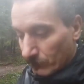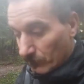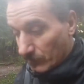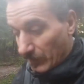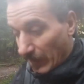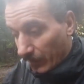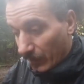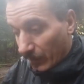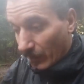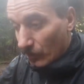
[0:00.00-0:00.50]

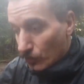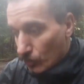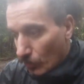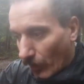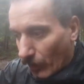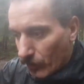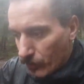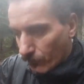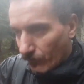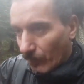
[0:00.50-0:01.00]
taking
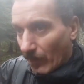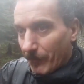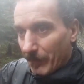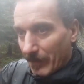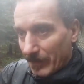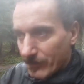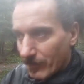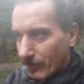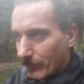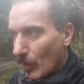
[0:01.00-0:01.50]
charge of our
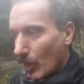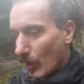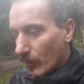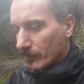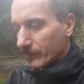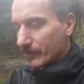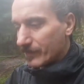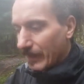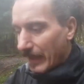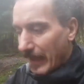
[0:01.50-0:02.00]
mental
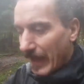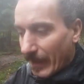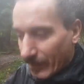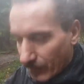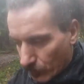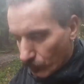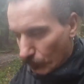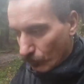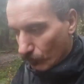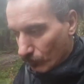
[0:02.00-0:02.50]
models and
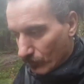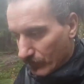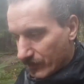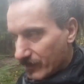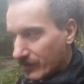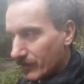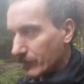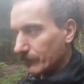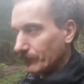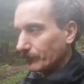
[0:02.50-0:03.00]

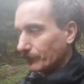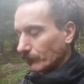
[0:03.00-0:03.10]
attitudes,